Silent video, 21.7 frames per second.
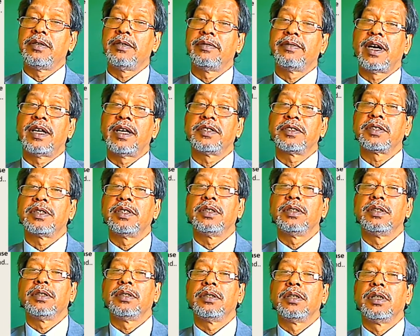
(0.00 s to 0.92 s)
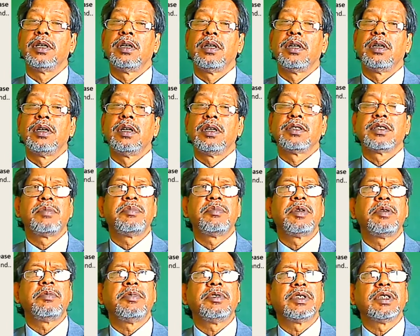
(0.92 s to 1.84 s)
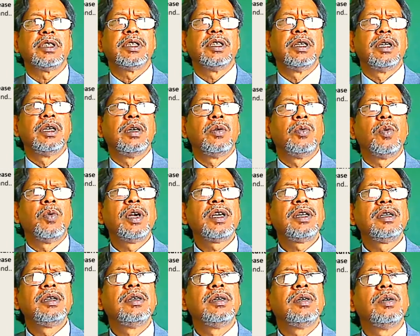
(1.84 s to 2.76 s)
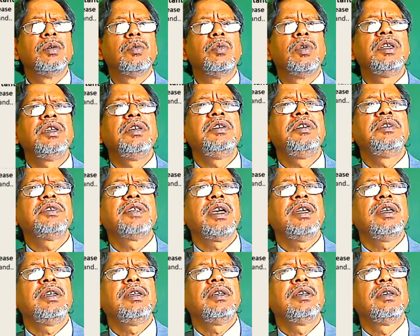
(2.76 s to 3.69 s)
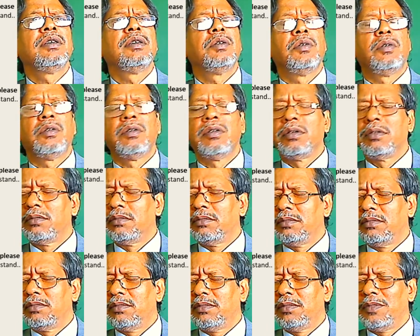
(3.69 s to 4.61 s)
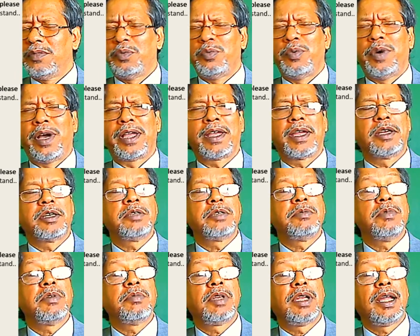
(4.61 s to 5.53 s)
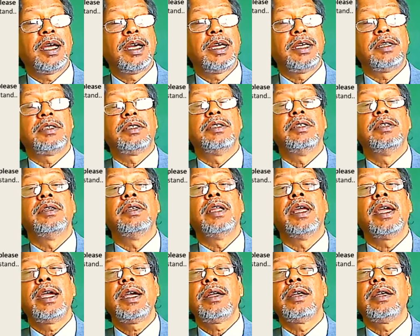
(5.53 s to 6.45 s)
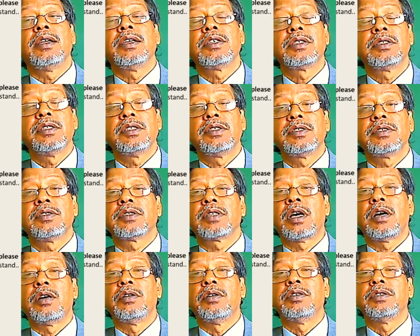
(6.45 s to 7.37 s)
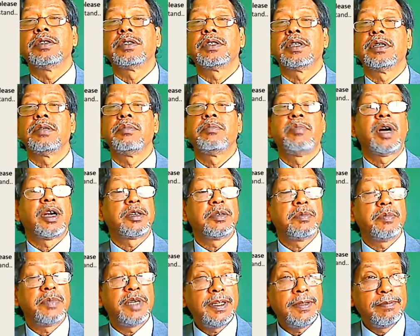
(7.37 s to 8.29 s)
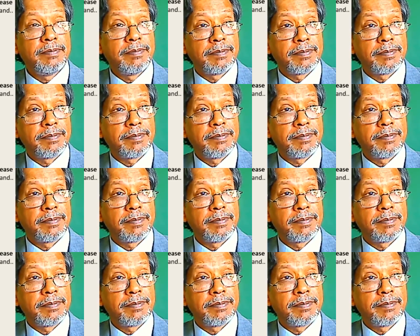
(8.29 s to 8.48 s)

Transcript: asking. Some people say, what? What did you say? Why can't you be polite? In English, this is how it's. Pardon me?